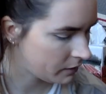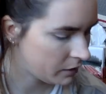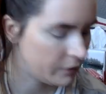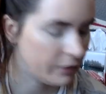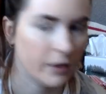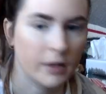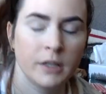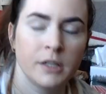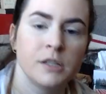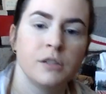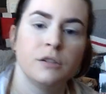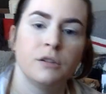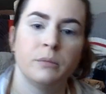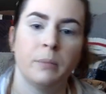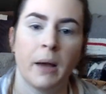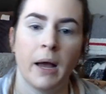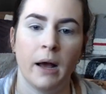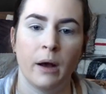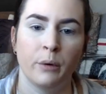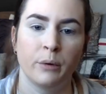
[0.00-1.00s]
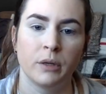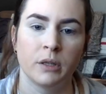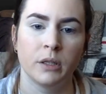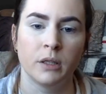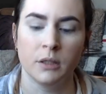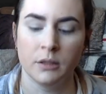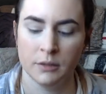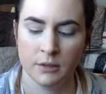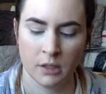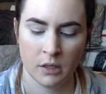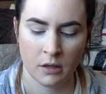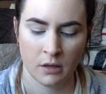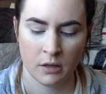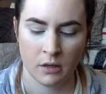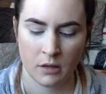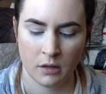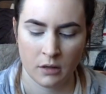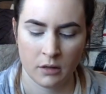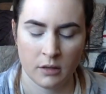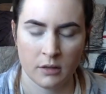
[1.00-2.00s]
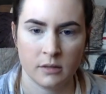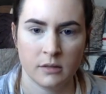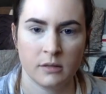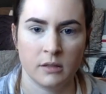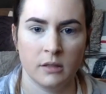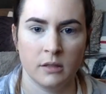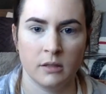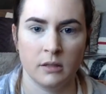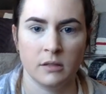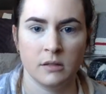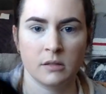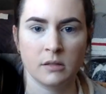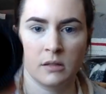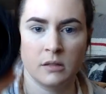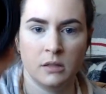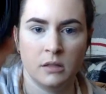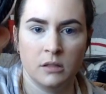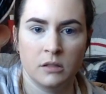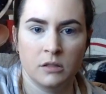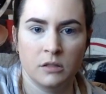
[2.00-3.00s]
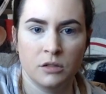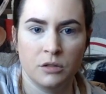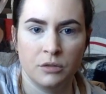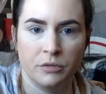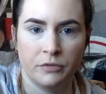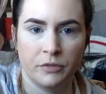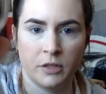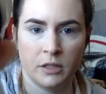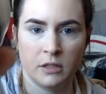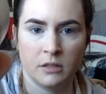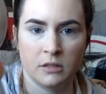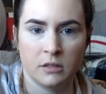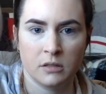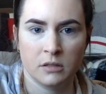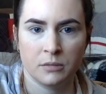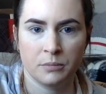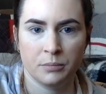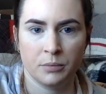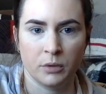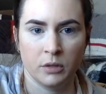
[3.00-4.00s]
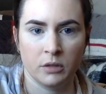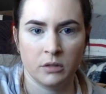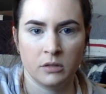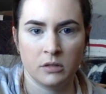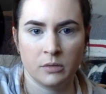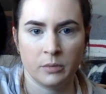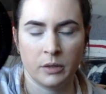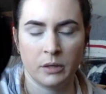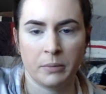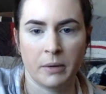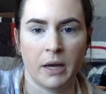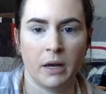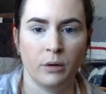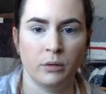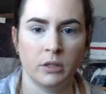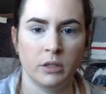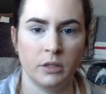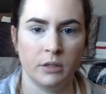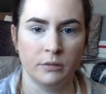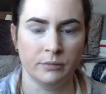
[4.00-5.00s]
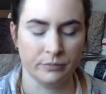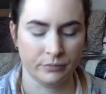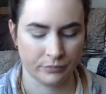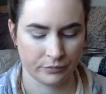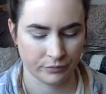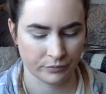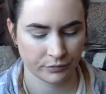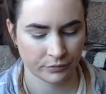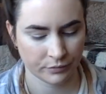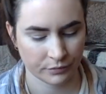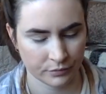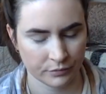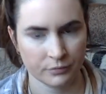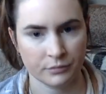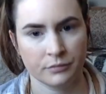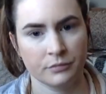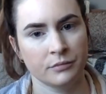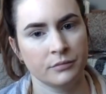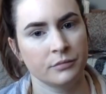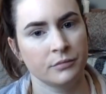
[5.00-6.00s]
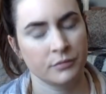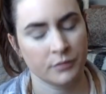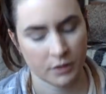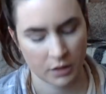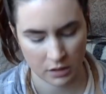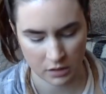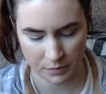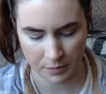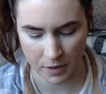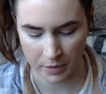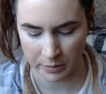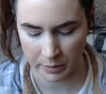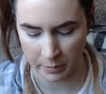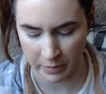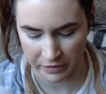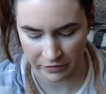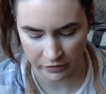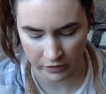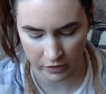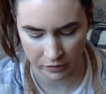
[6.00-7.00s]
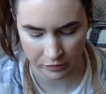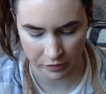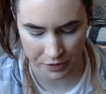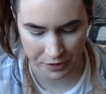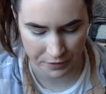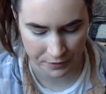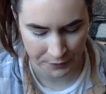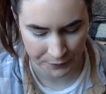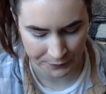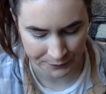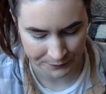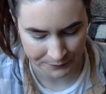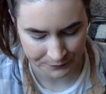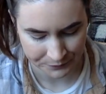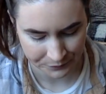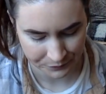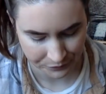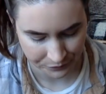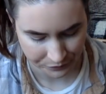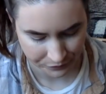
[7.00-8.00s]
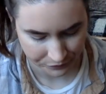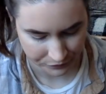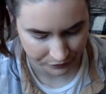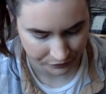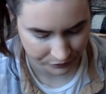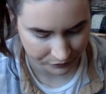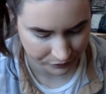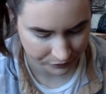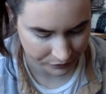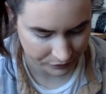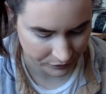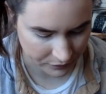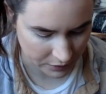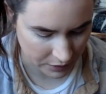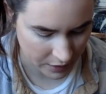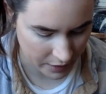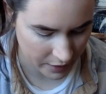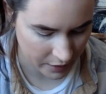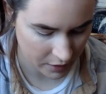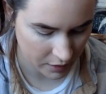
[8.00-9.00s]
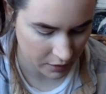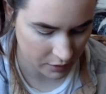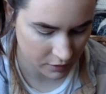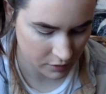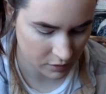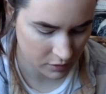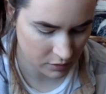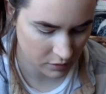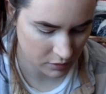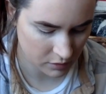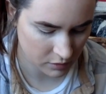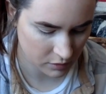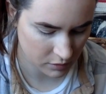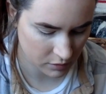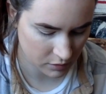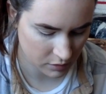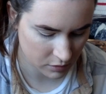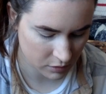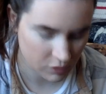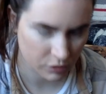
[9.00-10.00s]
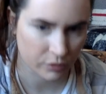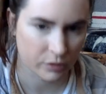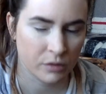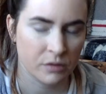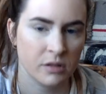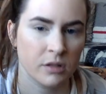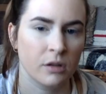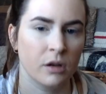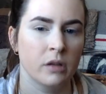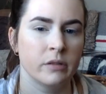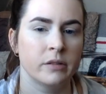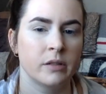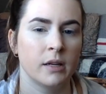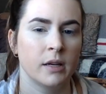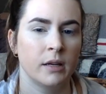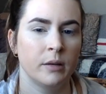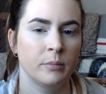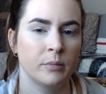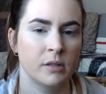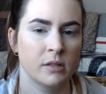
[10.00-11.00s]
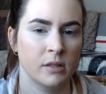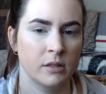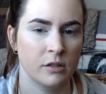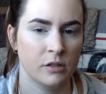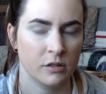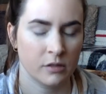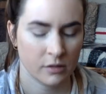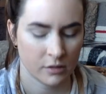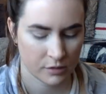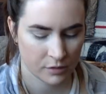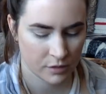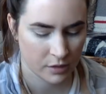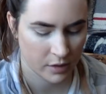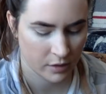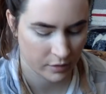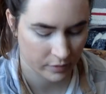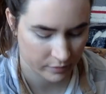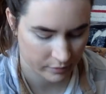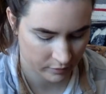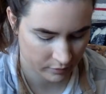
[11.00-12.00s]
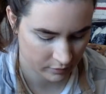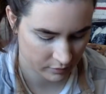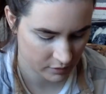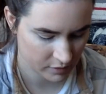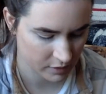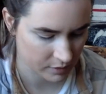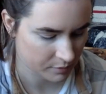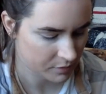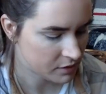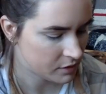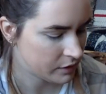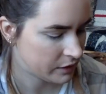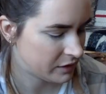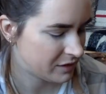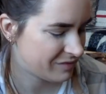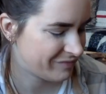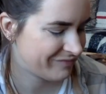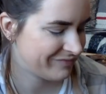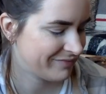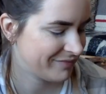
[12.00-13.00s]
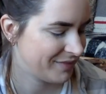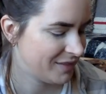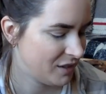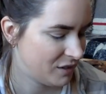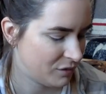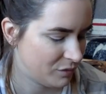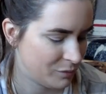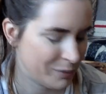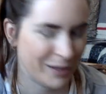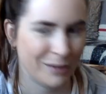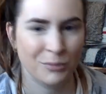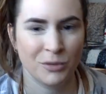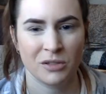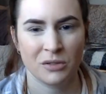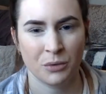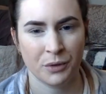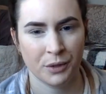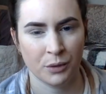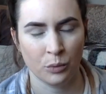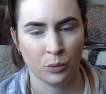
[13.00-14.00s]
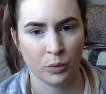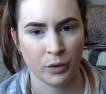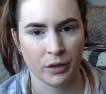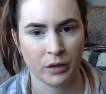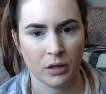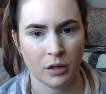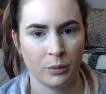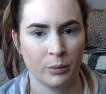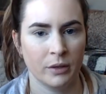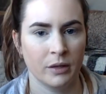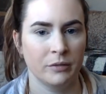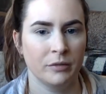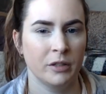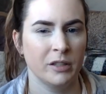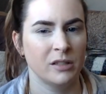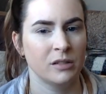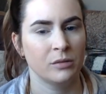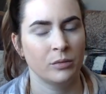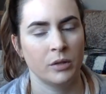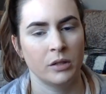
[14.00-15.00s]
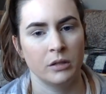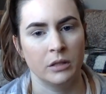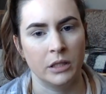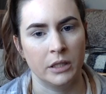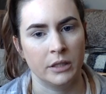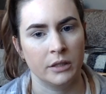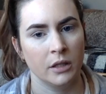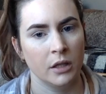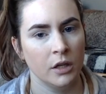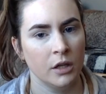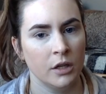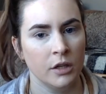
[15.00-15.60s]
And then I do powder. This is the Too Faced Born This Way powder. It's probably my favorite. I don't use it all the time because I just, when I'm just going to work or whatever, I just want to like